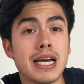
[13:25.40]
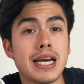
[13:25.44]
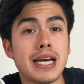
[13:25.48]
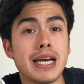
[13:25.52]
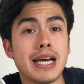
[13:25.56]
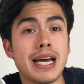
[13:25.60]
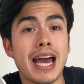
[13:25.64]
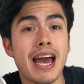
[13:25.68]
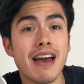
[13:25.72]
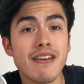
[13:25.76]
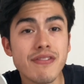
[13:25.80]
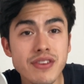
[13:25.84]

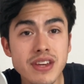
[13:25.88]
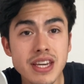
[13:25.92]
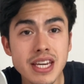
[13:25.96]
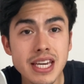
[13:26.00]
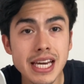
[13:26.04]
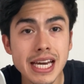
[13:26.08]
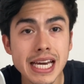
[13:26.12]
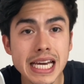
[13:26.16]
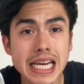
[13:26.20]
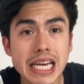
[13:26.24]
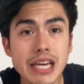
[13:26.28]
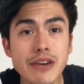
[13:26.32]
Heavy,
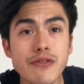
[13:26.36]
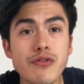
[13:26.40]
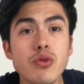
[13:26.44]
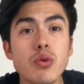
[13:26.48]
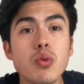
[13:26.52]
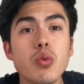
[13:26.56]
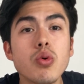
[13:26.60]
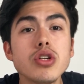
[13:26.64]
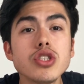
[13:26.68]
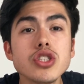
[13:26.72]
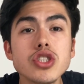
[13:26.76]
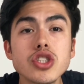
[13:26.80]
if you
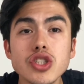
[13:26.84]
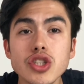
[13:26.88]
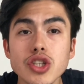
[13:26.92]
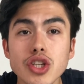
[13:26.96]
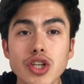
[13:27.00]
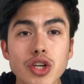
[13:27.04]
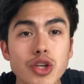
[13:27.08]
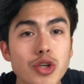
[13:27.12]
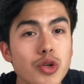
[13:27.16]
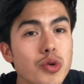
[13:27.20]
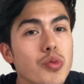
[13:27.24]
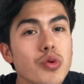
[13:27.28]

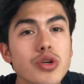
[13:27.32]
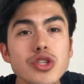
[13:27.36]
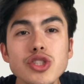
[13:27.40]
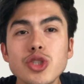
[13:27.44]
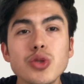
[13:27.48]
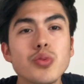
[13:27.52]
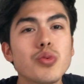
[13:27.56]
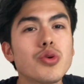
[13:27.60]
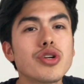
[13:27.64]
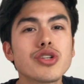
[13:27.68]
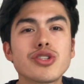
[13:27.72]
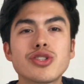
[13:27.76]
want to
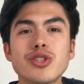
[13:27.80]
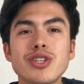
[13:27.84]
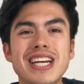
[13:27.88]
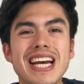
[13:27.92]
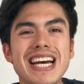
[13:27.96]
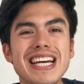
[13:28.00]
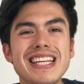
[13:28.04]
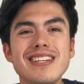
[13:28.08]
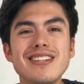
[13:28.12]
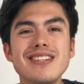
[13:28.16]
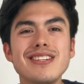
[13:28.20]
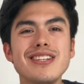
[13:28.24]
work
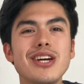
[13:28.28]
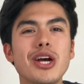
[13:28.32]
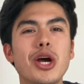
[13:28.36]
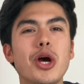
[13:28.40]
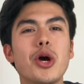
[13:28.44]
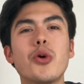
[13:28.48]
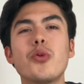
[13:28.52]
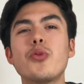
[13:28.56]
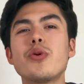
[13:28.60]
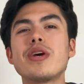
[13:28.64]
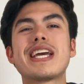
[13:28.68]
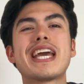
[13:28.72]
together,
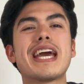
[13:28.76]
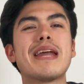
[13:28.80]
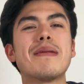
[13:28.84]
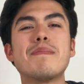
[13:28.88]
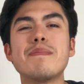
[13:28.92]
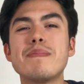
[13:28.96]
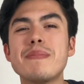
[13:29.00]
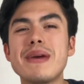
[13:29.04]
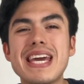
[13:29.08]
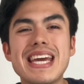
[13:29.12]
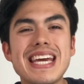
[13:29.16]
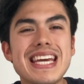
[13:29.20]
we can
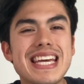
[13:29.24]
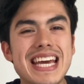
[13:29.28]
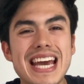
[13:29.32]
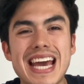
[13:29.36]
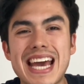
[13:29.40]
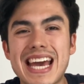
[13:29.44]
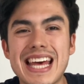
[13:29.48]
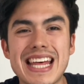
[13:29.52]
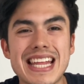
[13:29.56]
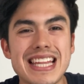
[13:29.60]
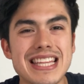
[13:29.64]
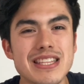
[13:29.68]
make
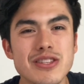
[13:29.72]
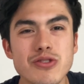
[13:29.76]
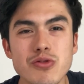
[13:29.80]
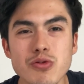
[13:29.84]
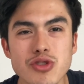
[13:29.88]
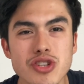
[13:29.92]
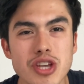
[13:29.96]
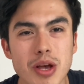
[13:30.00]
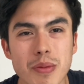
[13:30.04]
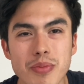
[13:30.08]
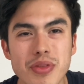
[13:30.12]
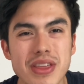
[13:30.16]
and do
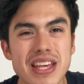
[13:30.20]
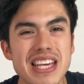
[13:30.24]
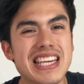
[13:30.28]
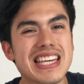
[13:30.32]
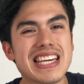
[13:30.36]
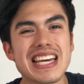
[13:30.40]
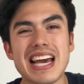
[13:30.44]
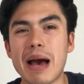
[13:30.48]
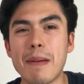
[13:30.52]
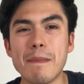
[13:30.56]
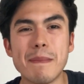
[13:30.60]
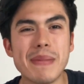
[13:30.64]
something
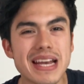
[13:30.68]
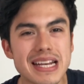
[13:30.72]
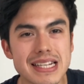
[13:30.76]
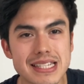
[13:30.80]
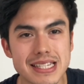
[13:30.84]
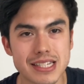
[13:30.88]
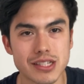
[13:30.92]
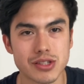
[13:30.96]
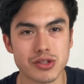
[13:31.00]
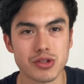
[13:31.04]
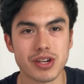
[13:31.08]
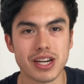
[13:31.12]

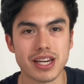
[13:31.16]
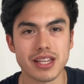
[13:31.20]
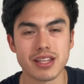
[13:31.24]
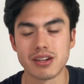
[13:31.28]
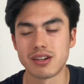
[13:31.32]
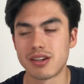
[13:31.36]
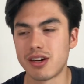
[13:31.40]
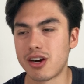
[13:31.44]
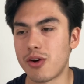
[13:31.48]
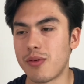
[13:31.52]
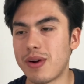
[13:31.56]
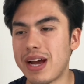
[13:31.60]
amazing together,
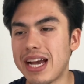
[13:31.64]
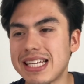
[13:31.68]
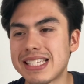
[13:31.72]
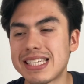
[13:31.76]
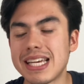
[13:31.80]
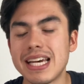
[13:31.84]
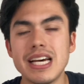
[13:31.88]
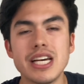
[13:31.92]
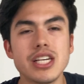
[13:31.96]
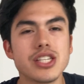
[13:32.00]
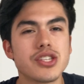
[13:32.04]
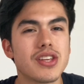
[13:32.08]
all right?
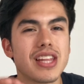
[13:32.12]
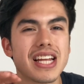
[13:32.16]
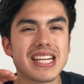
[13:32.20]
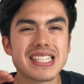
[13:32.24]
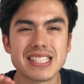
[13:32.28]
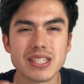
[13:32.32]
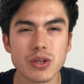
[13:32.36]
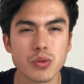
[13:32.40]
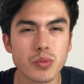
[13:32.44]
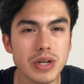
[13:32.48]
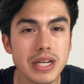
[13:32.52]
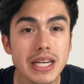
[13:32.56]
So that's
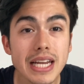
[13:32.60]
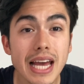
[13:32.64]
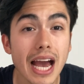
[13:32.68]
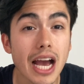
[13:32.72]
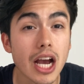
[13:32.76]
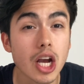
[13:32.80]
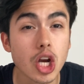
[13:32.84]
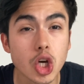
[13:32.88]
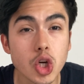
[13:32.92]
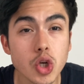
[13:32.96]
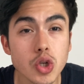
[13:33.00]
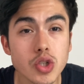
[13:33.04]
really a
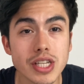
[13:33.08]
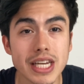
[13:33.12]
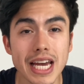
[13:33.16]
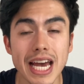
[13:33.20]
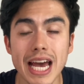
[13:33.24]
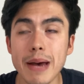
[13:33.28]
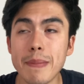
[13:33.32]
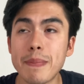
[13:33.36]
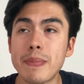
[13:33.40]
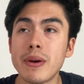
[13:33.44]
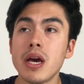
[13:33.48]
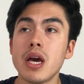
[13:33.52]
good
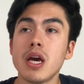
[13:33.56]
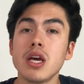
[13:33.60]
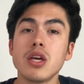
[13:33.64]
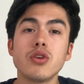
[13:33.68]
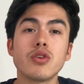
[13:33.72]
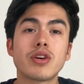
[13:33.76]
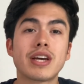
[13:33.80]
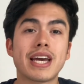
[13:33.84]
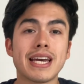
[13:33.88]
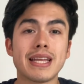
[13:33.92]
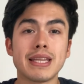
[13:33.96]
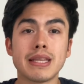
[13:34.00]
app. You
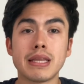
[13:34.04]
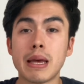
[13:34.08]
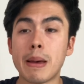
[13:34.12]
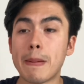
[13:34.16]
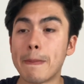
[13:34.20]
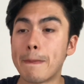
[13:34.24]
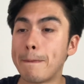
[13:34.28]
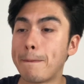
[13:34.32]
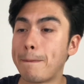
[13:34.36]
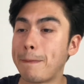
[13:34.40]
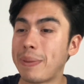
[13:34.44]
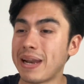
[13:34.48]
can
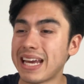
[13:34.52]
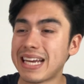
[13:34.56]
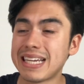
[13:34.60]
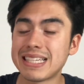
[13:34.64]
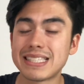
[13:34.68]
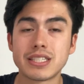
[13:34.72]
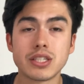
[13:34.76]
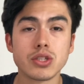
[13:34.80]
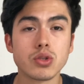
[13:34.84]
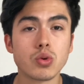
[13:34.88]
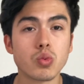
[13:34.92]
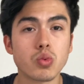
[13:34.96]

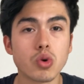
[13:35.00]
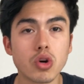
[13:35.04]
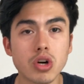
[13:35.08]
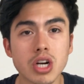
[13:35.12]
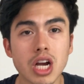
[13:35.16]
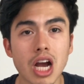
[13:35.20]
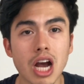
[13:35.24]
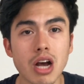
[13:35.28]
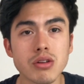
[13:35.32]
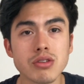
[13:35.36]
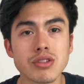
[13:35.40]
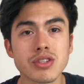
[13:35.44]
place your
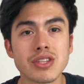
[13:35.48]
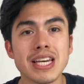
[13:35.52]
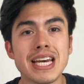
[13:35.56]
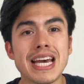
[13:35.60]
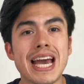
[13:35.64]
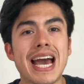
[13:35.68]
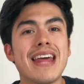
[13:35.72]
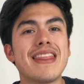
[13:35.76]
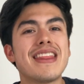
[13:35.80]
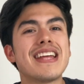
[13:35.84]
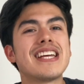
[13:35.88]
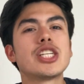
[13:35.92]
workouts
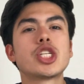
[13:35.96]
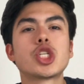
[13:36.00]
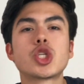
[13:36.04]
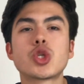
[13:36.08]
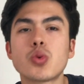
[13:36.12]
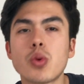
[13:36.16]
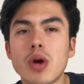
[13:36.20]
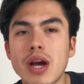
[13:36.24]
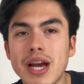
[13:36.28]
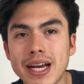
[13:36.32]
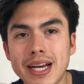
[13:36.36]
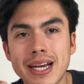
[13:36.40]
and then
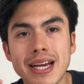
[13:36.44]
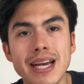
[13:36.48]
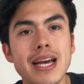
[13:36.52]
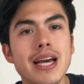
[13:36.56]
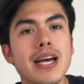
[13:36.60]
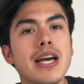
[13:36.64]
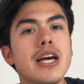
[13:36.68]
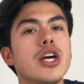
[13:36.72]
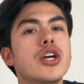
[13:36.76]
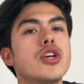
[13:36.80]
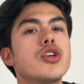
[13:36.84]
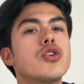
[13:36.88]
track
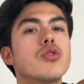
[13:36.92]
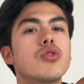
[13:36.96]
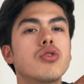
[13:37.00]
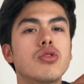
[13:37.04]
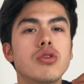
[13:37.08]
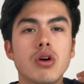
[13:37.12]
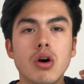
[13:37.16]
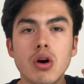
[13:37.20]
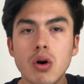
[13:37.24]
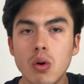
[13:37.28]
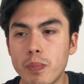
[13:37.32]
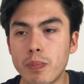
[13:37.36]
your
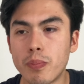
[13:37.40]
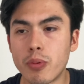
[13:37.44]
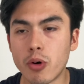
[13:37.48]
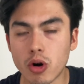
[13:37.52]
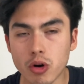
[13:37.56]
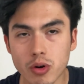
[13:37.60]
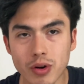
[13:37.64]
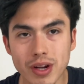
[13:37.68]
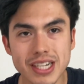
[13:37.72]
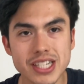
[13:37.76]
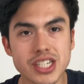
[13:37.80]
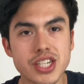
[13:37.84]

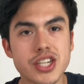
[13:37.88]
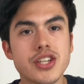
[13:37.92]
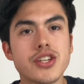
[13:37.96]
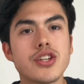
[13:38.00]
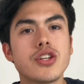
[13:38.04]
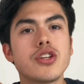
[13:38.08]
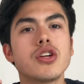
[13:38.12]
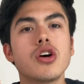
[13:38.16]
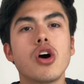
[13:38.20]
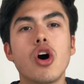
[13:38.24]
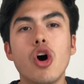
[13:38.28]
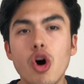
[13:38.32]

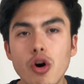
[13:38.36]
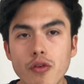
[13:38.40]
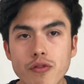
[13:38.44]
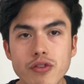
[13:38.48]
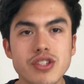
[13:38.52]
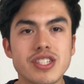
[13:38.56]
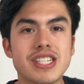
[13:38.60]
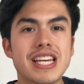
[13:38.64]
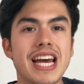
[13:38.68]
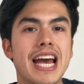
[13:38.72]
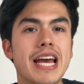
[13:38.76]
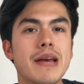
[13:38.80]
progression over
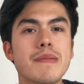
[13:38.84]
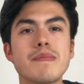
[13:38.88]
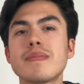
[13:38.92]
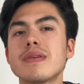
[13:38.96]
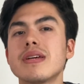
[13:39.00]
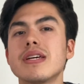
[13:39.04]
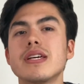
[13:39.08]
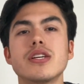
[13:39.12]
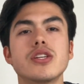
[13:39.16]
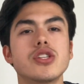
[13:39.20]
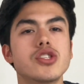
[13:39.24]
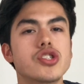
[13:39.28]

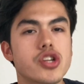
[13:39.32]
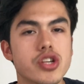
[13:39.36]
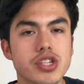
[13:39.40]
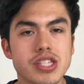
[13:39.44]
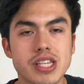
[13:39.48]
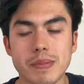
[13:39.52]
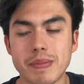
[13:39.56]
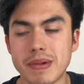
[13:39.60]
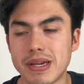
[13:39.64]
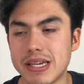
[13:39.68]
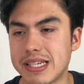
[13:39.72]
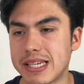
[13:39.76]
time. Just
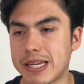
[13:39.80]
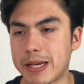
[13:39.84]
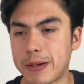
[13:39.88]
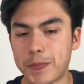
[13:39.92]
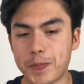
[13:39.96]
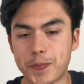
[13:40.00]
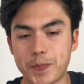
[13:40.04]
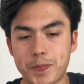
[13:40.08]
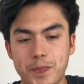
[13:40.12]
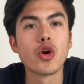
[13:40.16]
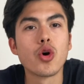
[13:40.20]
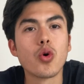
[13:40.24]
amazing.
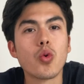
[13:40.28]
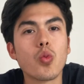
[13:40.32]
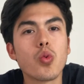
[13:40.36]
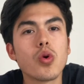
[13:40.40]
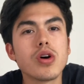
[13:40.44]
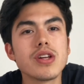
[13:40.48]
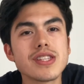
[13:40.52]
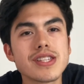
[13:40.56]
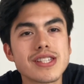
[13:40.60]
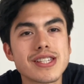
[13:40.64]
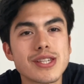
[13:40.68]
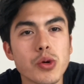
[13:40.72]

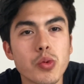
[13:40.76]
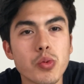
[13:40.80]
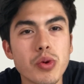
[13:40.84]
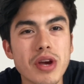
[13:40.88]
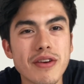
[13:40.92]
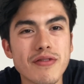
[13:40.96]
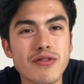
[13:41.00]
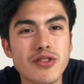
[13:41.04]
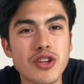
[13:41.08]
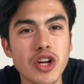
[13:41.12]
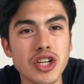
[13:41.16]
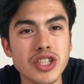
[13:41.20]
Once we
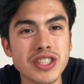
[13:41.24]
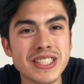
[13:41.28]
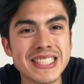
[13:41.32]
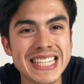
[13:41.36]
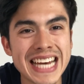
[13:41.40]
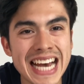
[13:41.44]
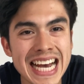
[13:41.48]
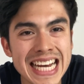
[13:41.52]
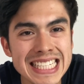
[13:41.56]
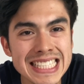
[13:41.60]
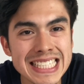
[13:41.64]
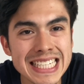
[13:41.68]
have done
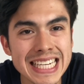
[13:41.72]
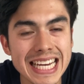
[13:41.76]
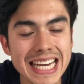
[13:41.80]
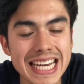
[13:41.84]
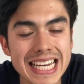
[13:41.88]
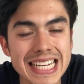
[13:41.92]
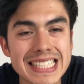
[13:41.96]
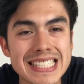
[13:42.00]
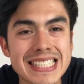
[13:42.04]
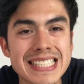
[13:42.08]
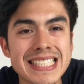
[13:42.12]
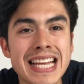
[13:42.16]
that,
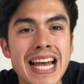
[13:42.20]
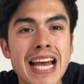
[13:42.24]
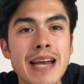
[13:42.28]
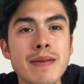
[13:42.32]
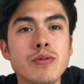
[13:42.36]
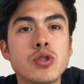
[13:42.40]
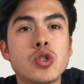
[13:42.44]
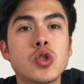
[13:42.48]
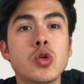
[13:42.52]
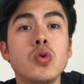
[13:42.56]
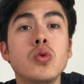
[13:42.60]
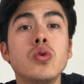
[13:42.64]
it's time
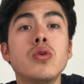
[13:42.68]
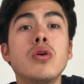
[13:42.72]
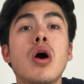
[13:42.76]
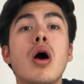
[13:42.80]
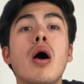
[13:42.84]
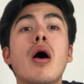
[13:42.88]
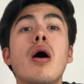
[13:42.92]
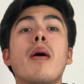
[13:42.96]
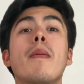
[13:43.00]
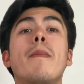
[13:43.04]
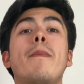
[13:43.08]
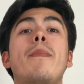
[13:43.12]
to
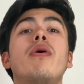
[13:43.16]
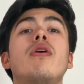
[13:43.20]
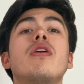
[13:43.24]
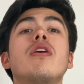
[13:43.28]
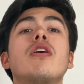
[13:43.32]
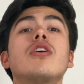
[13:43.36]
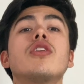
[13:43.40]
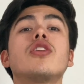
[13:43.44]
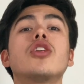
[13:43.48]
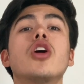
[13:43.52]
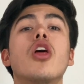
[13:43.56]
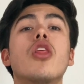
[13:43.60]
put
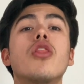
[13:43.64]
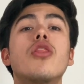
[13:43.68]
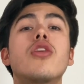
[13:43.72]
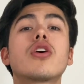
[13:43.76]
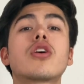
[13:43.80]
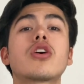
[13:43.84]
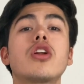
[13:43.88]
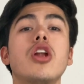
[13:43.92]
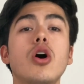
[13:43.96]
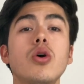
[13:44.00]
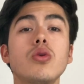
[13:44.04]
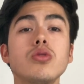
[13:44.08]
on the
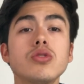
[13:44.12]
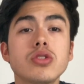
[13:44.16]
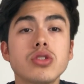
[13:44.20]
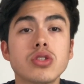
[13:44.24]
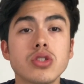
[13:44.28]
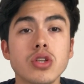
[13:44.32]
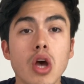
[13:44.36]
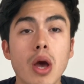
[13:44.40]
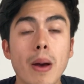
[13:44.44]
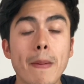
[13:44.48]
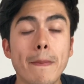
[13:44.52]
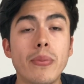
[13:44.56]
clothes,
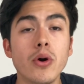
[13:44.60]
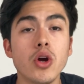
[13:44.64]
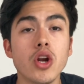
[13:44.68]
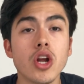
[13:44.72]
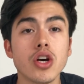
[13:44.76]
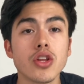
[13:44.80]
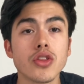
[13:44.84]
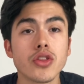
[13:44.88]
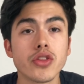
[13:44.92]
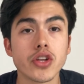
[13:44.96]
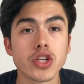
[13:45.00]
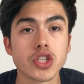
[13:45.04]
put
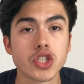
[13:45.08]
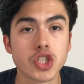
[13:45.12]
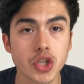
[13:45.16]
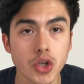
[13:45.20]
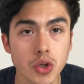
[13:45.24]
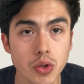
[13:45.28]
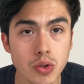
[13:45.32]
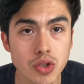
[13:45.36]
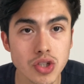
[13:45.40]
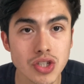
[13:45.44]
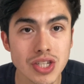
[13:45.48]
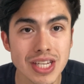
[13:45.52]
on the
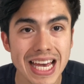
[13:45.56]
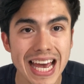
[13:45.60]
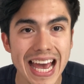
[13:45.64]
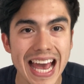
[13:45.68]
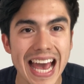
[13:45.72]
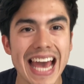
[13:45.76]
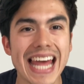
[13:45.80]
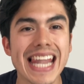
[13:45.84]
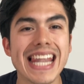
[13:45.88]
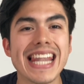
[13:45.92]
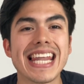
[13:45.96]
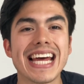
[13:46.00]
shoes,
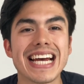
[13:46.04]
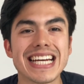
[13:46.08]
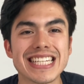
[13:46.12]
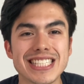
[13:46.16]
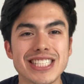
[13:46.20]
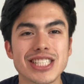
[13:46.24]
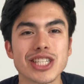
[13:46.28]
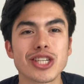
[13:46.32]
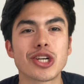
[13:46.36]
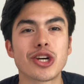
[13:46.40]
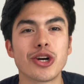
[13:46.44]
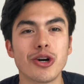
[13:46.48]
and let's
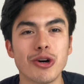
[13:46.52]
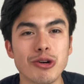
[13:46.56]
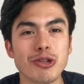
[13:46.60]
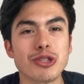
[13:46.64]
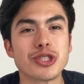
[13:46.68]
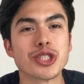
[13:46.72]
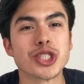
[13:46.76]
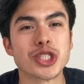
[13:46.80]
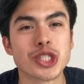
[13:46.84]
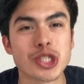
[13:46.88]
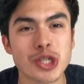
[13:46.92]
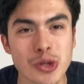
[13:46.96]
go
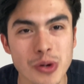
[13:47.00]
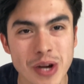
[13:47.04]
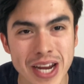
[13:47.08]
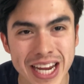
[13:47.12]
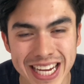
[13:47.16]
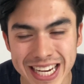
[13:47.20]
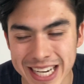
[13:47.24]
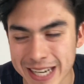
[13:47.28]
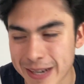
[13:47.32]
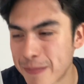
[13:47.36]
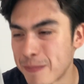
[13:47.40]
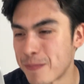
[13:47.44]

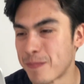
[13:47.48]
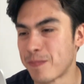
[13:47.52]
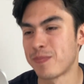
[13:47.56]
train.